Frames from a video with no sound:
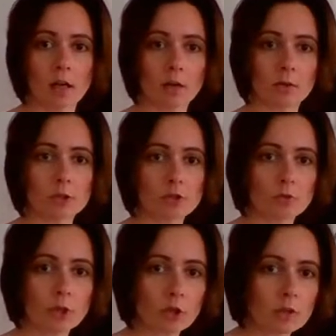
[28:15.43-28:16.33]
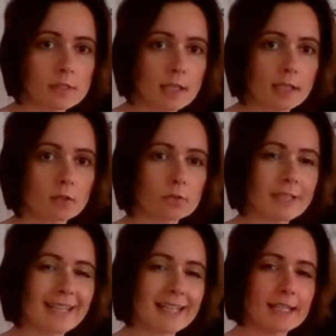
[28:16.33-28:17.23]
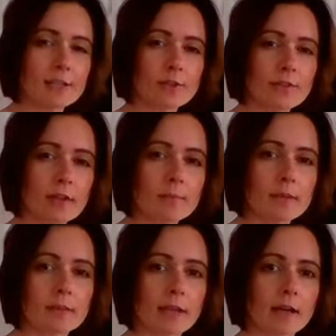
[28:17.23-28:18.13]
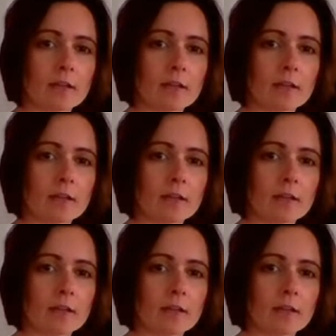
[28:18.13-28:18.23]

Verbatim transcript: our soy curls. I can already hear them, that they